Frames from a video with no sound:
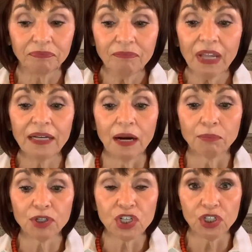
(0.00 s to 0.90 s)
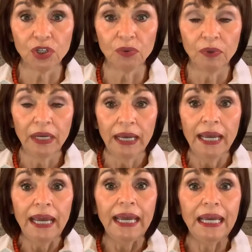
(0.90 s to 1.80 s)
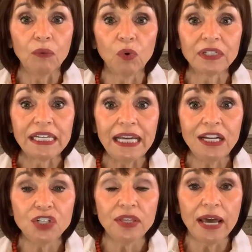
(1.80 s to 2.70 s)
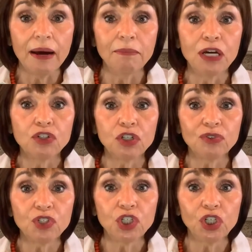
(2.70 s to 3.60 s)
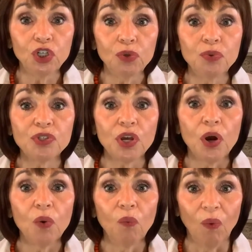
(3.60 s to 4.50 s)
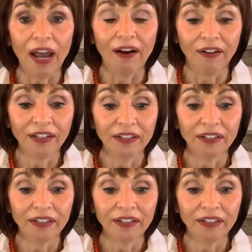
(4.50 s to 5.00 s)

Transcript: Number 2, it will teach them to choose well.